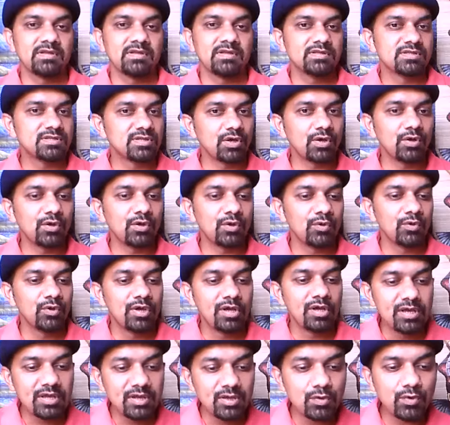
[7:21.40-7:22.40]
So
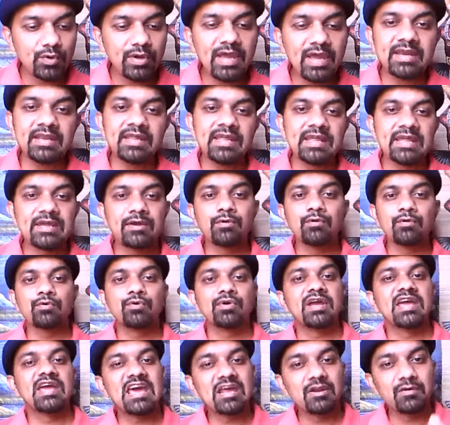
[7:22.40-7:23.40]
you can give
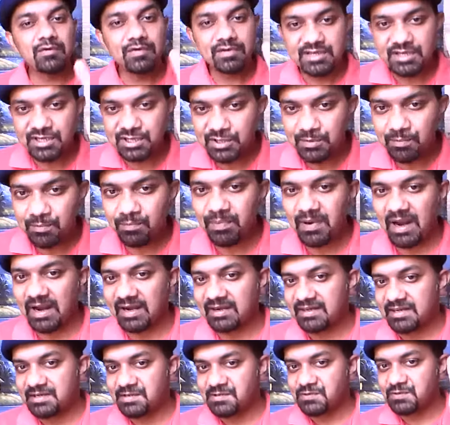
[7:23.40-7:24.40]
conversation
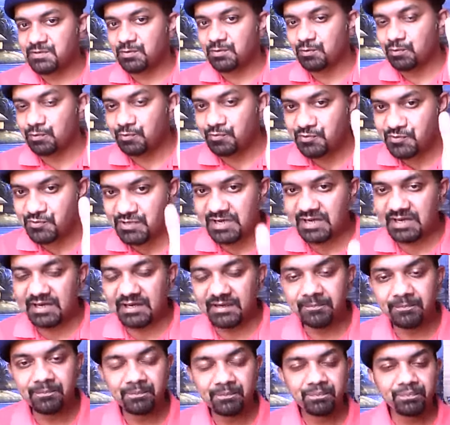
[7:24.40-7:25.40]
practice to
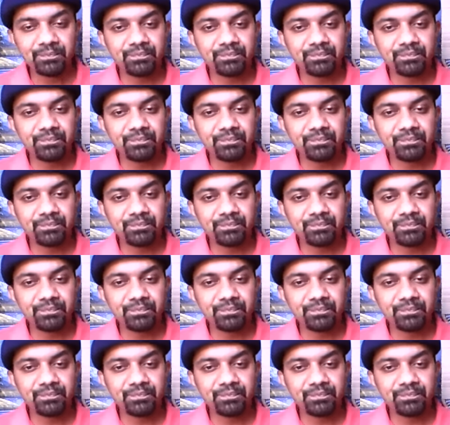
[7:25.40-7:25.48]
children